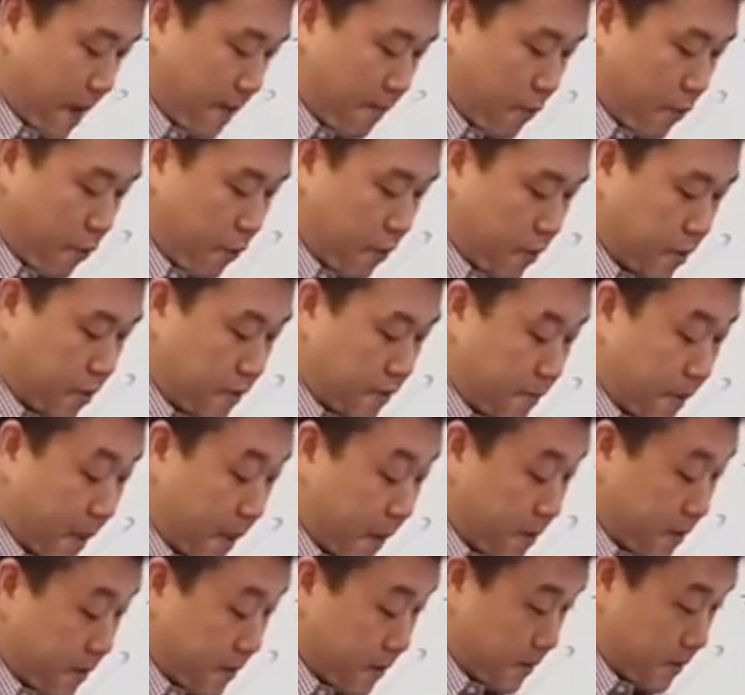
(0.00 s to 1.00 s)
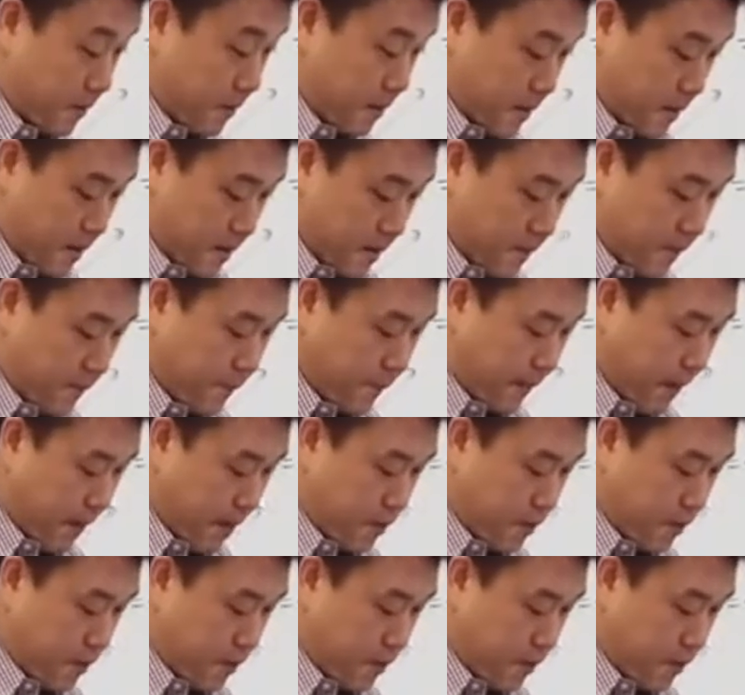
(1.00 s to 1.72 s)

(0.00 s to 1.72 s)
my point better if